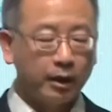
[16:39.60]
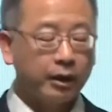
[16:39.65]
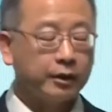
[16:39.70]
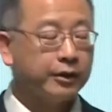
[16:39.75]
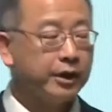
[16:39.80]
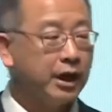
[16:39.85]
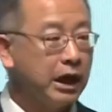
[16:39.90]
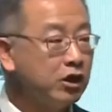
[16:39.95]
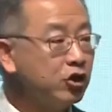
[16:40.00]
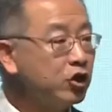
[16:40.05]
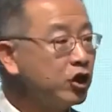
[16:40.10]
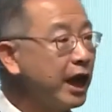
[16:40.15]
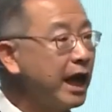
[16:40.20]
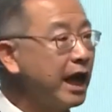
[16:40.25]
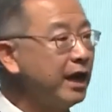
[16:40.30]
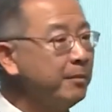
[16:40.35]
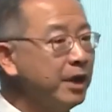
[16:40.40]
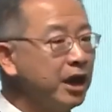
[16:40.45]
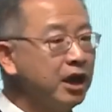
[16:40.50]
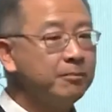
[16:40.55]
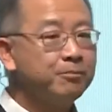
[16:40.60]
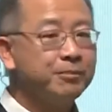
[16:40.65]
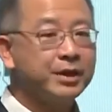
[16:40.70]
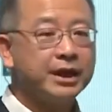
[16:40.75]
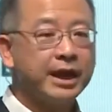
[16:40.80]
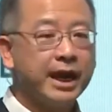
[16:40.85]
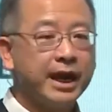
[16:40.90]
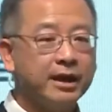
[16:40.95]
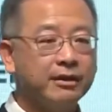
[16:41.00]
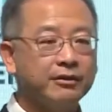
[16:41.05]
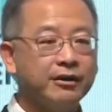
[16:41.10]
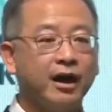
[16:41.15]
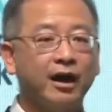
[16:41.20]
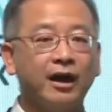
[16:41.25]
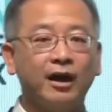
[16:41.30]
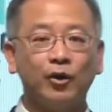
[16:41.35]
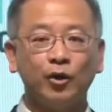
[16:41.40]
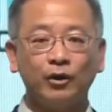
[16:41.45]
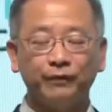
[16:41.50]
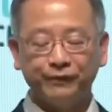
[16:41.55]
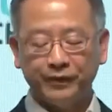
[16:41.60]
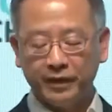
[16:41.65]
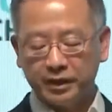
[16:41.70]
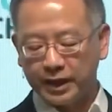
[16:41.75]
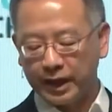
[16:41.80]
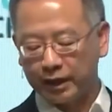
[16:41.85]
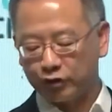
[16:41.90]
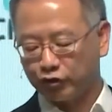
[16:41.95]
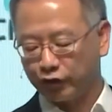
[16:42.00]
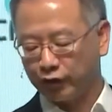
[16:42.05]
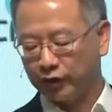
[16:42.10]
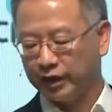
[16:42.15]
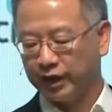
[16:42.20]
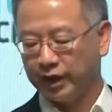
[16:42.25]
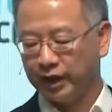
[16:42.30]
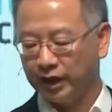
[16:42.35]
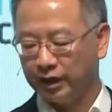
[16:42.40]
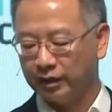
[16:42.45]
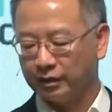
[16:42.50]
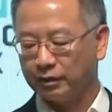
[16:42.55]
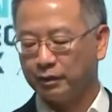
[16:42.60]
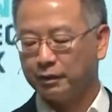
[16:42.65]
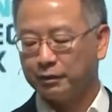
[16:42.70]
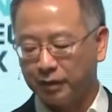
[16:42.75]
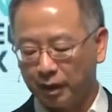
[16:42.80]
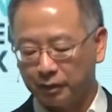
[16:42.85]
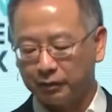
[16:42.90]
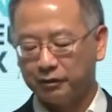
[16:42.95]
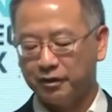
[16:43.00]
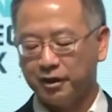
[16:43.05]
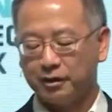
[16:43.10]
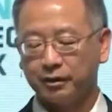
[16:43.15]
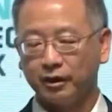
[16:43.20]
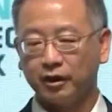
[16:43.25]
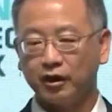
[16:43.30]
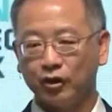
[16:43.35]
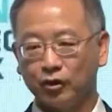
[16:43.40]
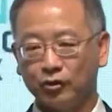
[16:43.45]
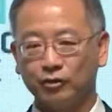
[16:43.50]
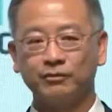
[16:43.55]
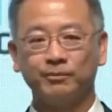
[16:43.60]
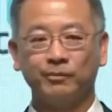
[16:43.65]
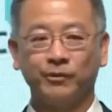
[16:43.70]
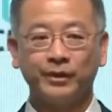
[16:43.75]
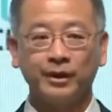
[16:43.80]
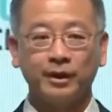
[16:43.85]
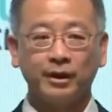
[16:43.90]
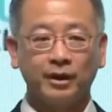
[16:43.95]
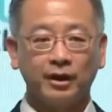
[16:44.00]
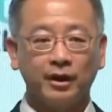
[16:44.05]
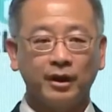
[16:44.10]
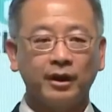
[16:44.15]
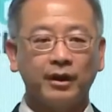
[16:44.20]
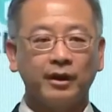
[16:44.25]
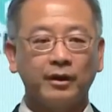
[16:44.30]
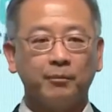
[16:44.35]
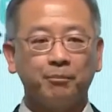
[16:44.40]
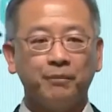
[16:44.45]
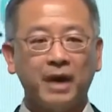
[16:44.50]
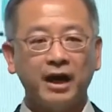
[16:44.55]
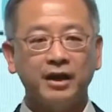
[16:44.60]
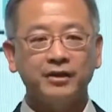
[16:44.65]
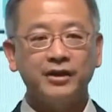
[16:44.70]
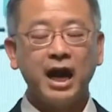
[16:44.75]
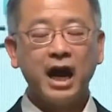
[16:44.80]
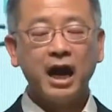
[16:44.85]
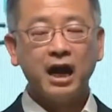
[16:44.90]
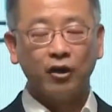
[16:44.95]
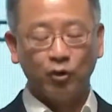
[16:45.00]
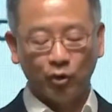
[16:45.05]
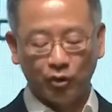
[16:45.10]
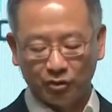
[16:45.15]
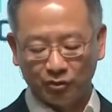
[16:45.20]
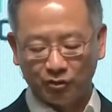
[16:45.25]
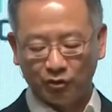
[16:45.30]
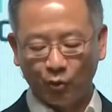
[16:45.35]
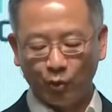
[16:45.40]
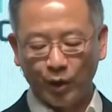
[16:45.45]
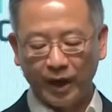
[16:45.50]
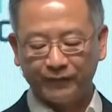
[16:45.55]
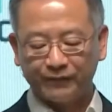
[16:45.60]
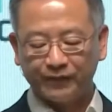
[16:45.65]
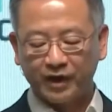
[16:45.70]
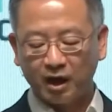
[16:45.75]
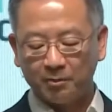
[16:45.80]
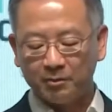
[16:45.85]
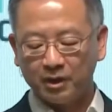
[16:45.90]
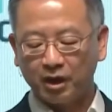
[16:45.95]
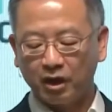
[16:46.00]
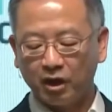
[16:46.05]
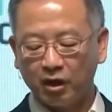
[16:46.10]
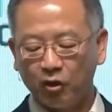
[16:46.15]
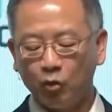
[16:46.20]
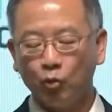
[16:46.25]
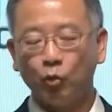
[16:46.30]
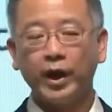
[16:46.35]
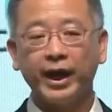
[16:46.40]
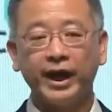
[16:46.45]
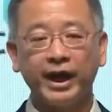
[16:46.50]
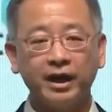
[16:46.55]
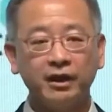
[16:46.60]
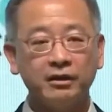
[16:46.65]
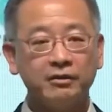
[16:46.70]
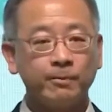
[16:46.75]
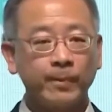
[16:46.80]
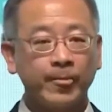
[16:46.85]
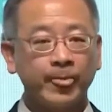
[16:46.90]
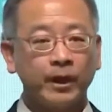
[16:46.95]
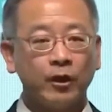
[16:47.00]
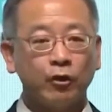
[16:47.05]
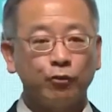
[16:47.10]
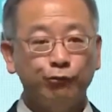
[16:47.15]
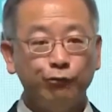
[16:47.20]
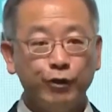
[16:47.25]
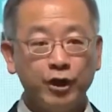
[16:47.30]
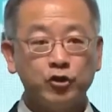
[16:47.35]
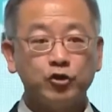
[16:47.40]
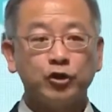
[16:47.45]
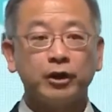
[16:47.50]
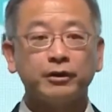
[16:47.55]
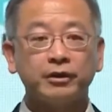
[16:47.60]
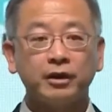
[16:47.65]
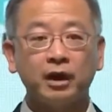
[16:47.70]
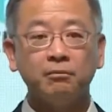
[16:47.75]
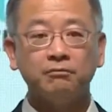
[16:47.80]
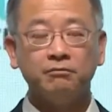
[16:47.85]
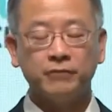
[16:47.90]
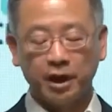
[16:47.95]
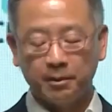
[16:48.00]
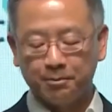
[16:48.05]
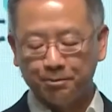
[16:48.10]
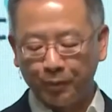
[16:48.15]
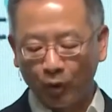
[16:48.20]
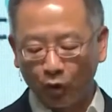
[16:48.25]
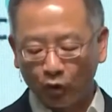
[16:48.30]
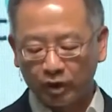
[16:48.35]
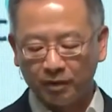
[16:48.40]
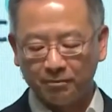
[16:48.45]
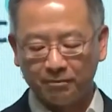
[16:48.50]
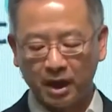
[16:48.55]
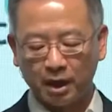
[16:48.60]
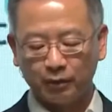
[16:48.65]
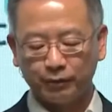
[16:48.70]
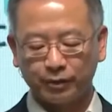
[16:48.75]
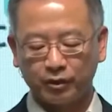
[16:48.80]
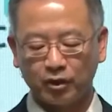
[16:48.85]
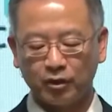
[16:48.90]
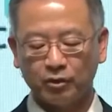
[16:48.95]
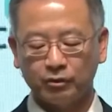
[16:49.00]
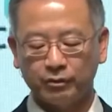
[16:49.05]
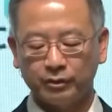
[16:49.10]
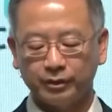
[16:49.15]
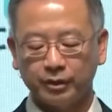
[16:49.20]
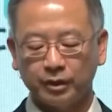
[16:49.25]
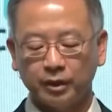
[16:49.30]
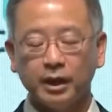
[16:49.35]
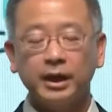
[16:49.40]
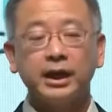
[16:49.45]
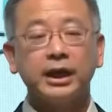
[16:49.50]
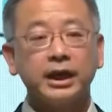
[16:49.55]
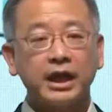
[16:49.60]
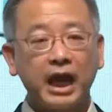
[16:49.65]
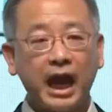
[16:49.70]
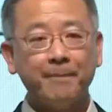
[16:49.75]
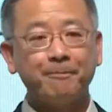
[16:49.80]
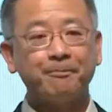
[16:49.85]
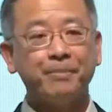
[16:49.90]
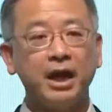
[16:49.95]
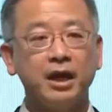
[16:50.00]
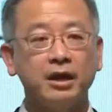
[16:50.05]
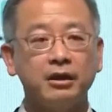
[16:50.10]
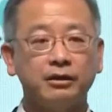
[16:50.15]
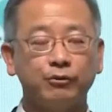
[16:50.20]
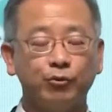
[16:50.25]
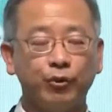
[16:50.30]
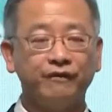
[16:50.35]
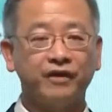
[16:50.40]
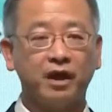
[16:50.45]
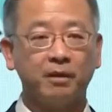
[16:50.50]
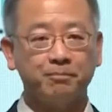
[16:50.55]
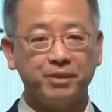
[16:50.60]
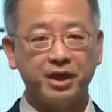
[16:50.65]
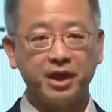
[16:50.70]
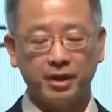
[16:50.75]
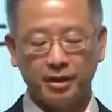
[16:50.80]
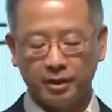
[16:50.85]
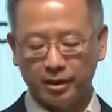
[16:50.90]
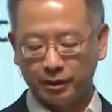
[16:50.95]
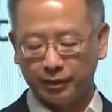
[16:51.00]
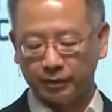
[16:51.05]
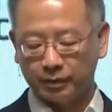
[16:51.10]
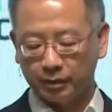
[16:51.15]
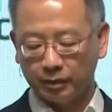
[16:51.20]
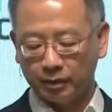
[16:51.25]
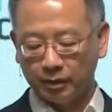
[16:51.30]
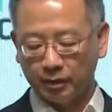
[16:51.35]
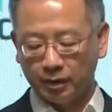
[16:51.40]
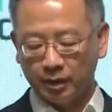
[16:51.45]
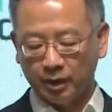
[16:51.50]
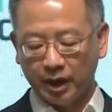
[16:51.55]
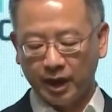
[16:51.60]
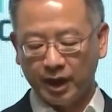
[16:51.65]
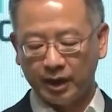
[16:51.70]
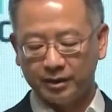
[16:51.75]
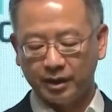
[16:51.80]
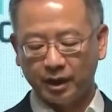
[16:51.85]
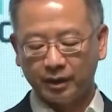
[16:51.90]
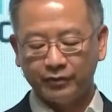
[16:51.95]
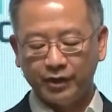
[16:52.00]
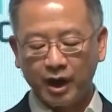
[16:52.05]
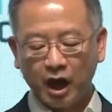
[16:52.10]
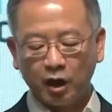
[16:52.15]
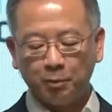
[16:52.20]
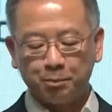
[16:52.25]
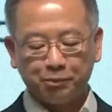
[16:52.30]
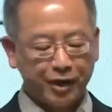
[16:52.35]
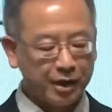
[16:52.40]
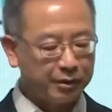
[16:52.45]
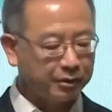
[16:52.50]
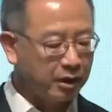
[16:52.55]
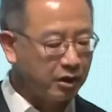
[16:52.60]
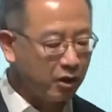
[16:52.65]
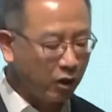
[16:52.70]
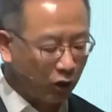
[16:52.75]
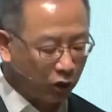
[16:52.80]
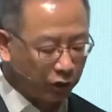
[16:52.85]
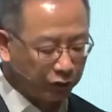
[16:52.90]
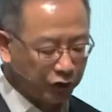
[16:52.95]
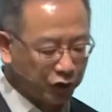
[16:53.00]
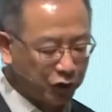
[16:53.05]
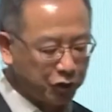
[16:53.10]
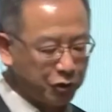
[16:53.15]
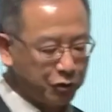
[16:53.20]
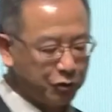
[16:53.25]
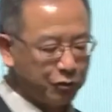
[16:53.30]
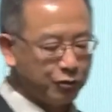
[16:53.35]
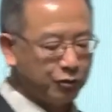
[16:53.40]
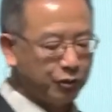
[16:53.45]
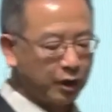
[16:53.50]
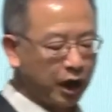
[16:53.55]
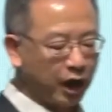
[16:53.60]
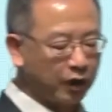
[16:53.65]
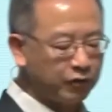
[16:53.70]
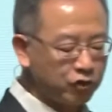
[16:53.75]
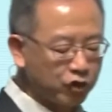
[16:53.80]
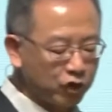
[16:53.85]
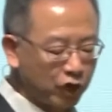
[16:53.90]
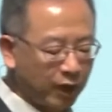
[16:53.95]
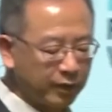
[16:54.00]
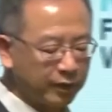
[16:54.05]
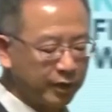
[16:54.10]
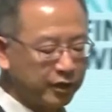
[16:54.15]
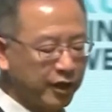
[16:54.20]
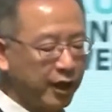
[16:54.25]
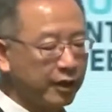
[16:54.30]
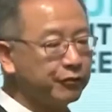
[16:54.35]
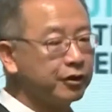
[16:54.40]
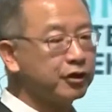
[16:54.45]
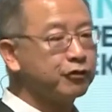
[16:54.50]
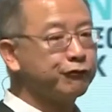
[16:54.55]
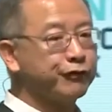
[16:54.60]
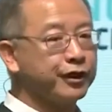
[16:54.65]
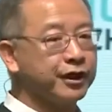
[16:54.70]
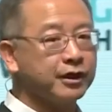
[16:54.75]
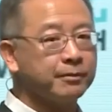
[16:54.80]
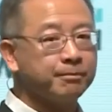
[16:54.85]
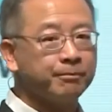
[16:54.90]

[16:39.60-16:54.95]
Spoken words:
The HKMA began our FinTech journey 6 years ago. By now, we have come a long way, reached some important milestones, kept pace with our peers, and are now pressing on to uncharted territory.